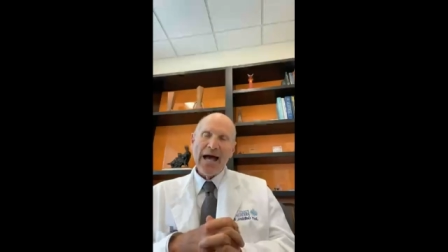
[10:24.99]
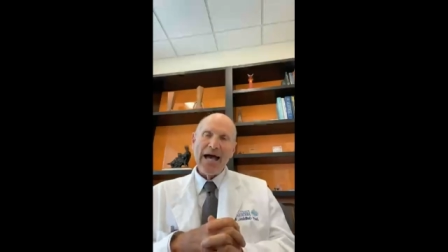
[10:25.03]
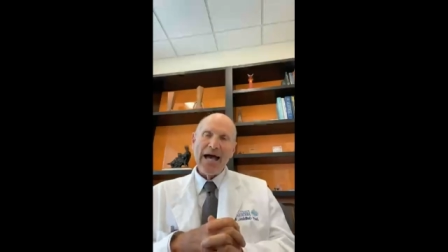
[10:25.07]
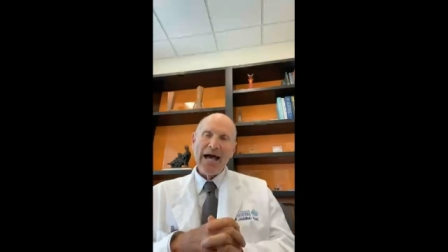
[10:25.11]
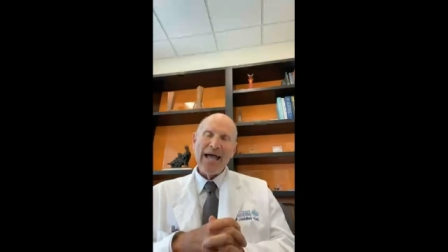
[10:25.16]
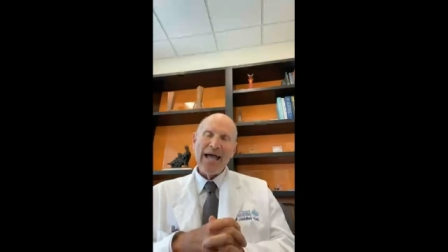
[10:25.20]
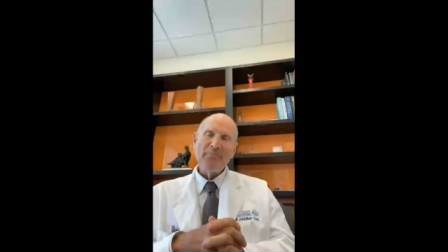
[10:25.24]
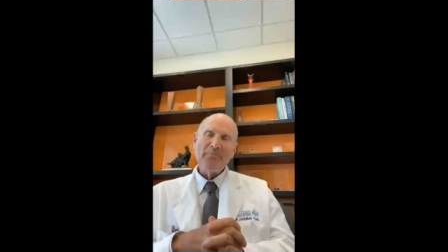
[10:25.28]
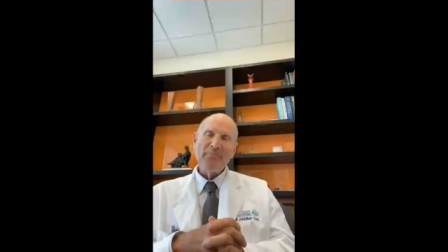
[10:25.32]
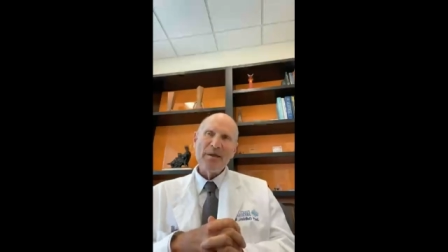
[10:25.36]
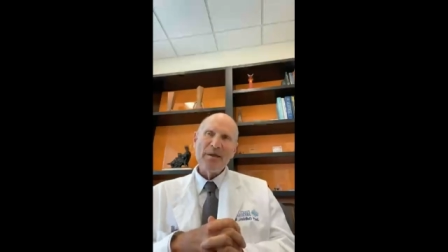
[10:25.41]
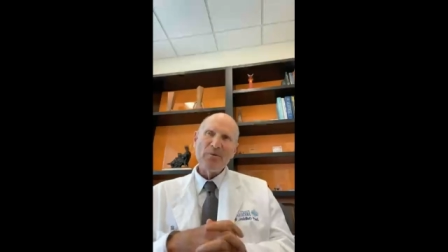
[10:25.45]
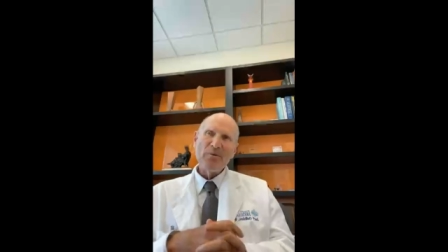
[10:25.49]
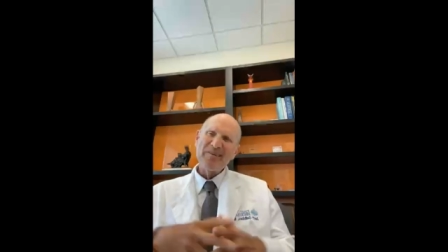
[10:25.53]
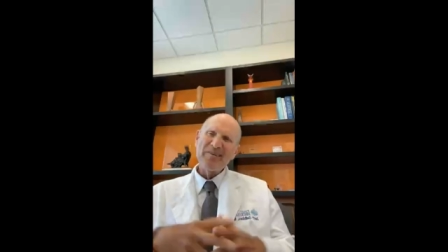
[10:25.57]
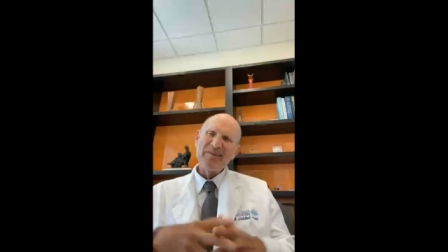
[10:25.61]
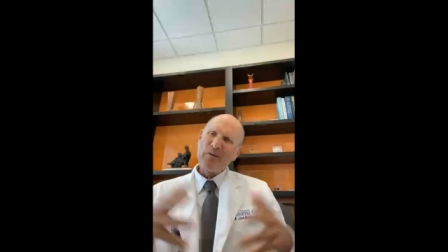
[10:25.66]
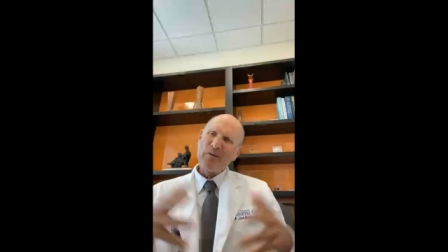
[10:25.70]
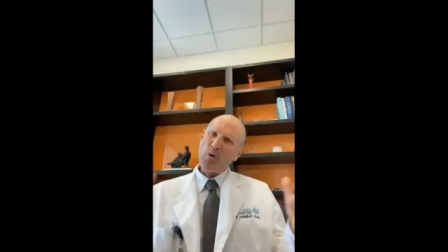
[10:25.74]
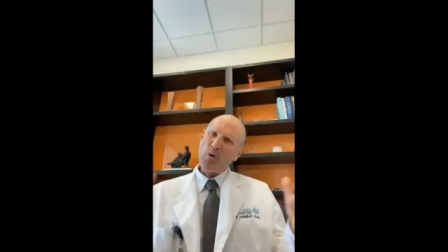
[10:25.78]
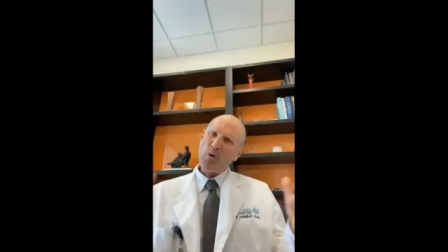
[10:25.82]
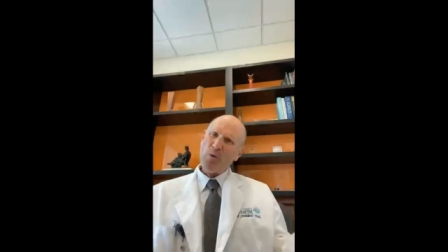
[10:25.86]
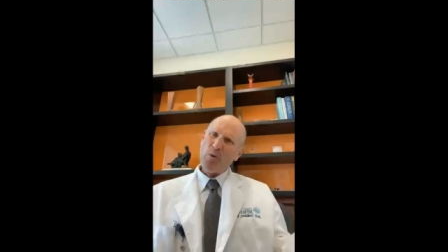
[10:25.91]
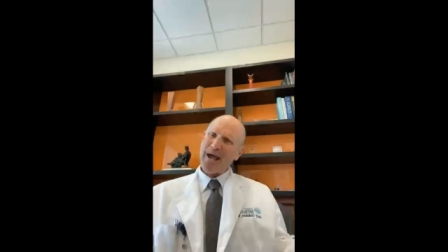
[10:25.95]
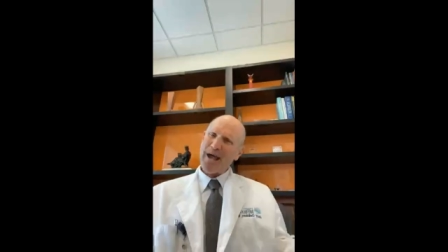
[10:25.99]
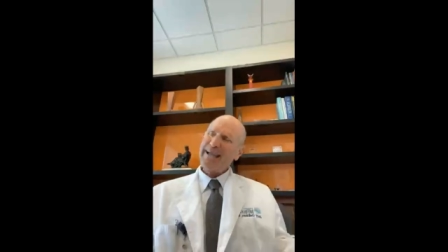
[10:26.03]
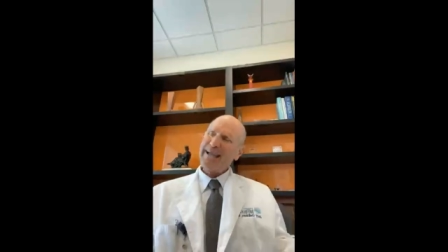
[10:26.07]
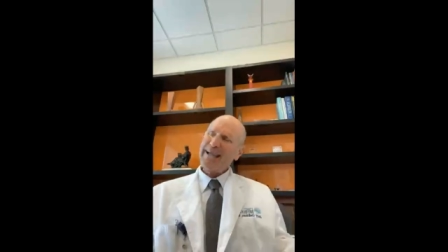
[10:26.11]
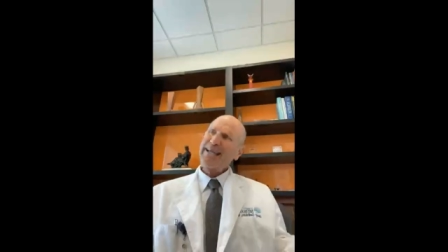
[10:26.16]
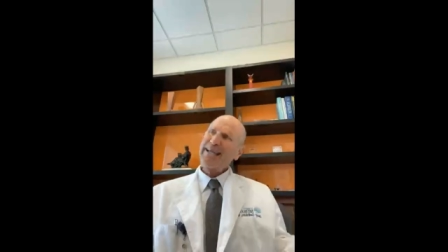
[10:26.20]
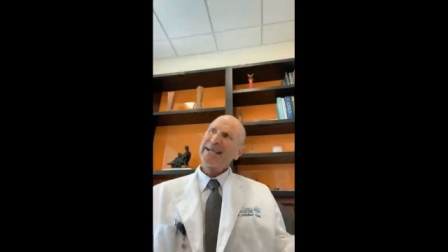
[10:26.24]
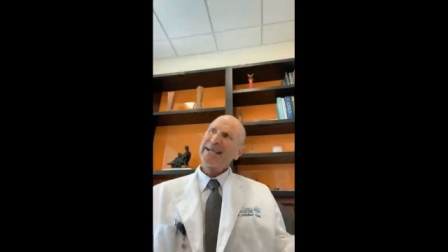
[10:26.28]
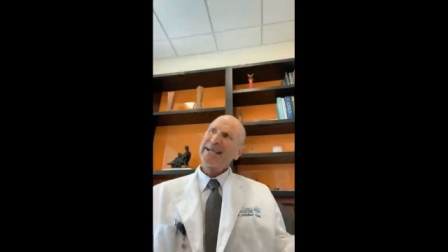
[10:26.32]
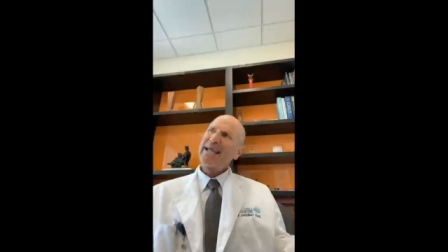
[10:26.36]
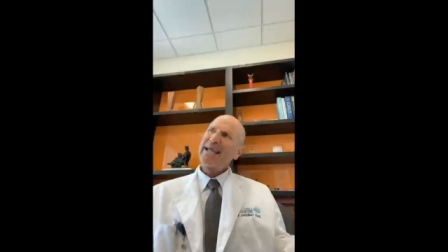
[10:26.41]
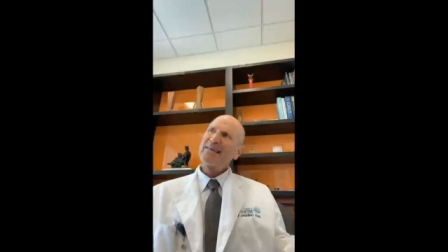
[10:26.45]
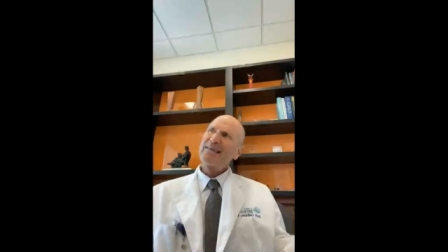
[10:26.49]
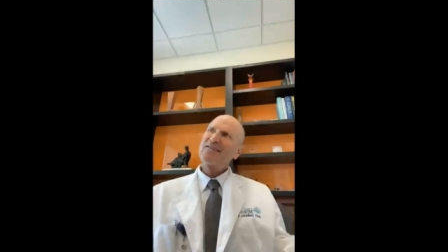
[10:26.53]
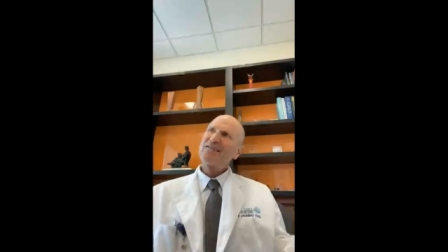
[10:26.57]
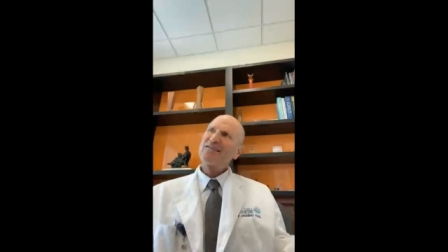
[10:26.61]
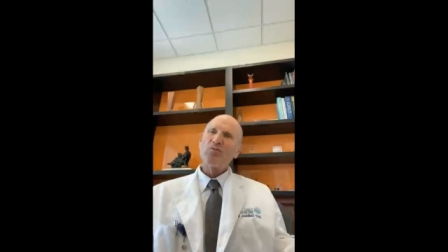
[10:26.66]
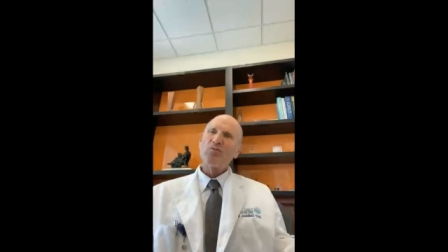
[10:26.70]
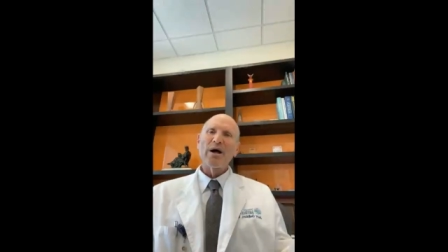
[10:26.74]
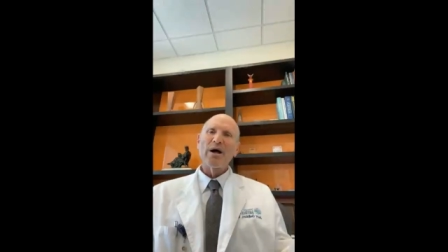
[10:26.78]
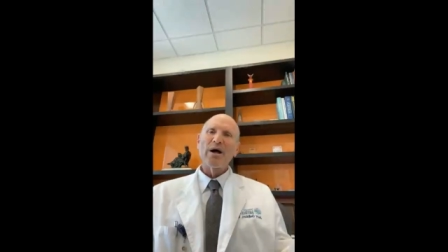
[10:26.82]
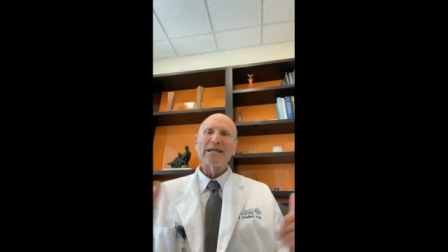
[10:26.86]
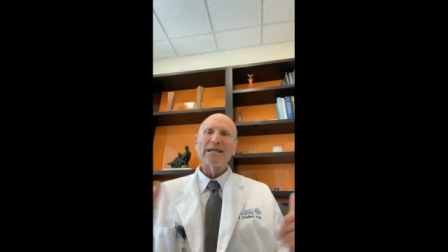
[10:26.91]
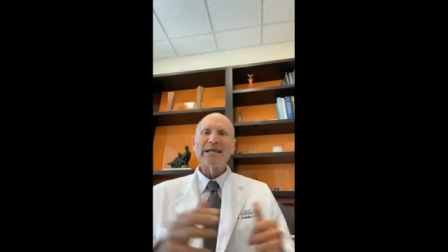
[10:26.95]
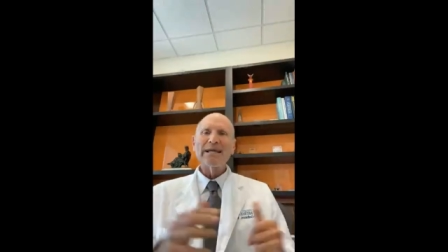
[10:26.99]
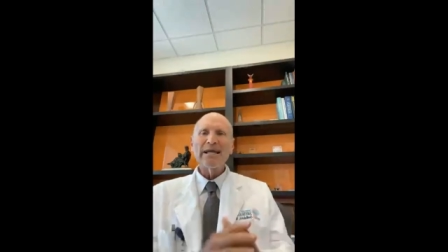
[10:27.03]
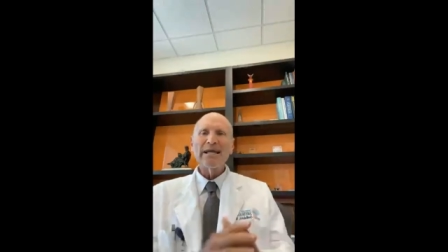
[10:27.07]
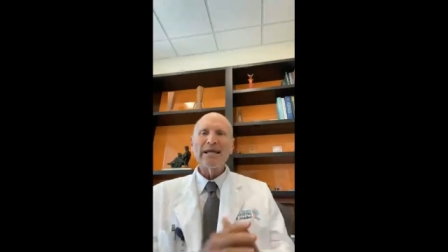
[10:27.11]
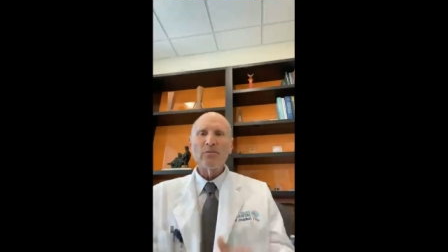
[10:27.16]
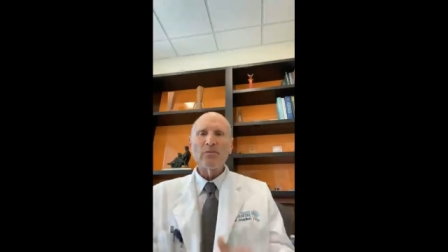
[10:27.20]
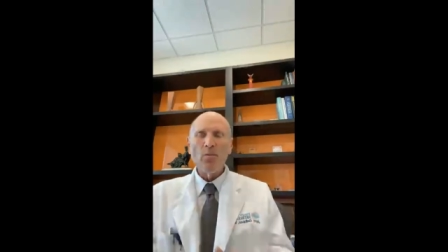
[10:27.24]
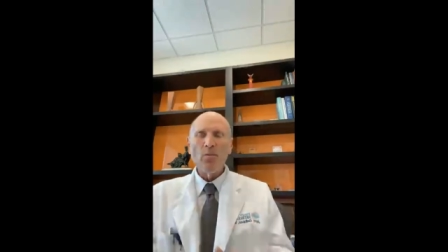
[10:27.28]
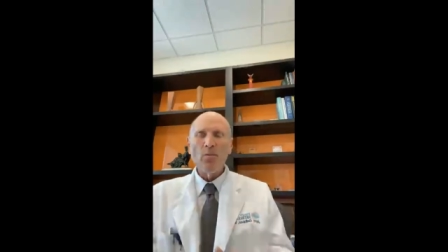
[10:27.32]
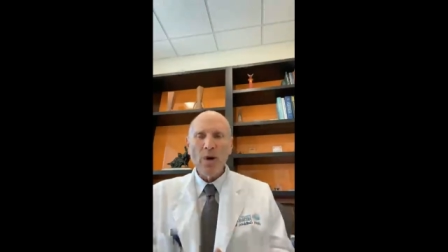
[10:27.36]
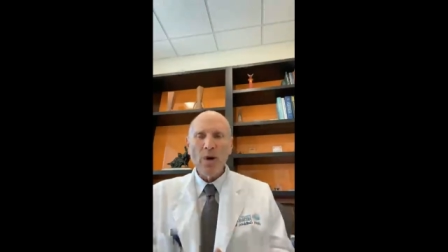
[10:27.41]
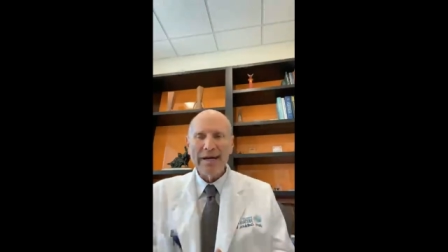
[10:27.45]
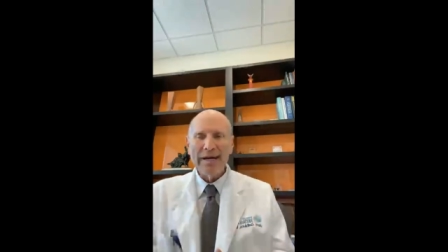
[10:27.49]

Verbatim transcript: Uh, and people say, well, why do you get swelling and